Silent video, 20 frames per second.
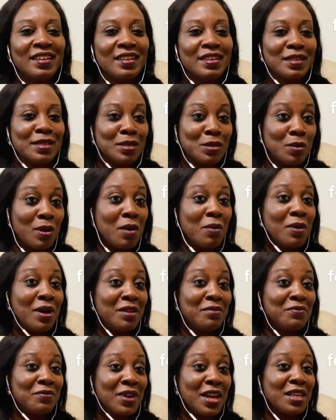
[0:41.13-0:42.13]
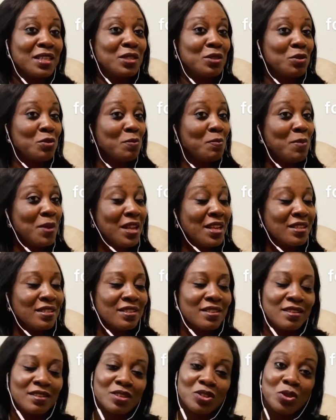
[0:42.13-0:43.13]
So I will advise you to
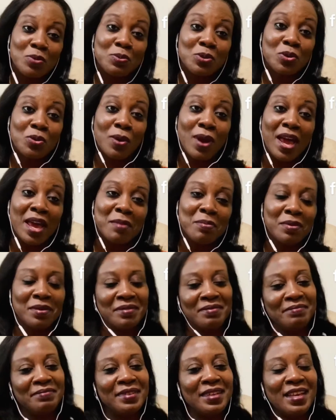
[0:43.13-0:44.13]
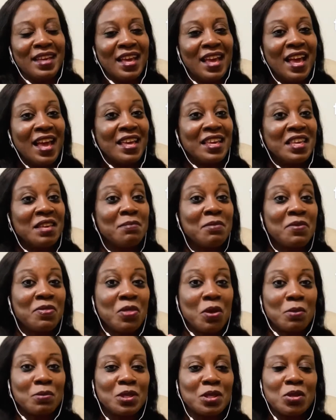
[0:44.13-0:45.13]
please subscribe and give me
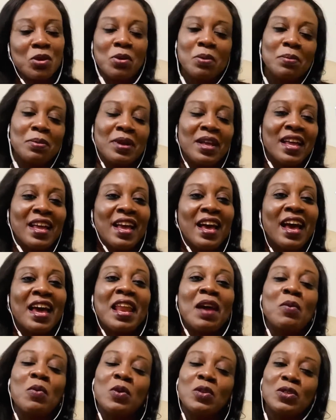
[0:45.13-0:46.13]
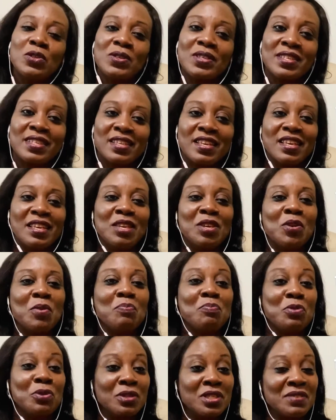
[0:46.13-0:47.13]
thumbs up. And I want to see your
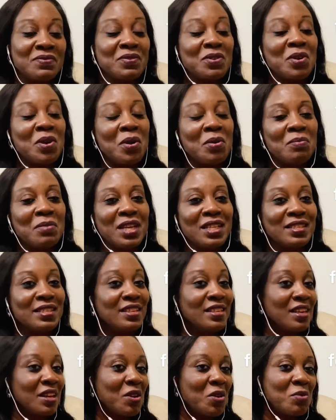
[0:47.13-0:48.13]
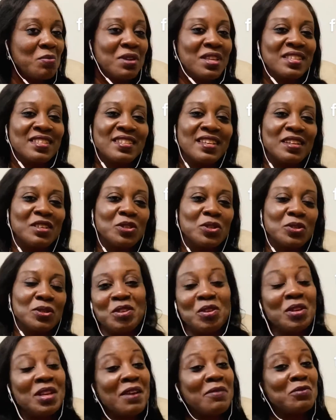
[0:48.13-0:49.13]
beautiful comments in the comment section.
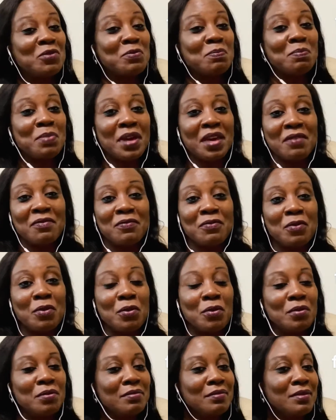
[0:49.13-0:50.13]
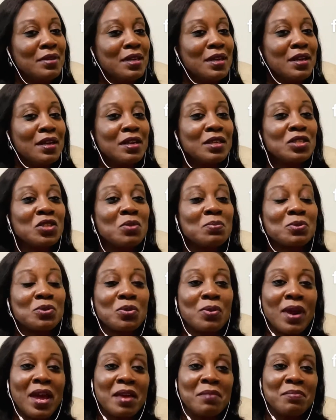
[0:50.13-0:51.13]
You don't have to pay for
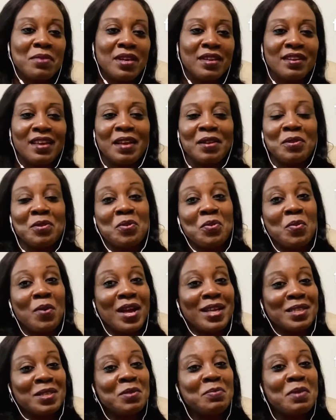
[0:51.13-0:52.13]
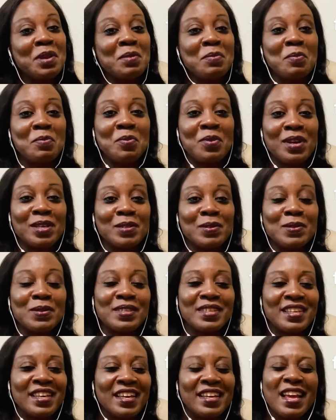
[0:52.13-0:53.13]
subscribing. I don't know why so many people are so
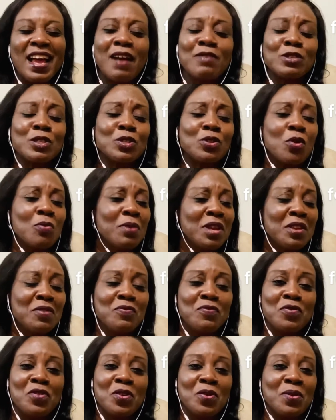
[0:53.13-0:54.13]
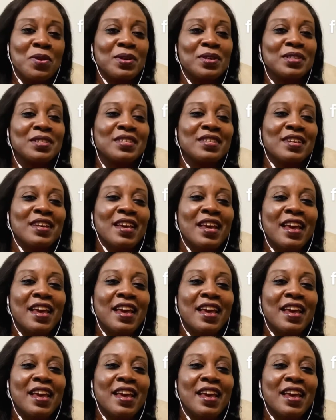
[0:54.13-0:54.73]
scared. I have so many viewers.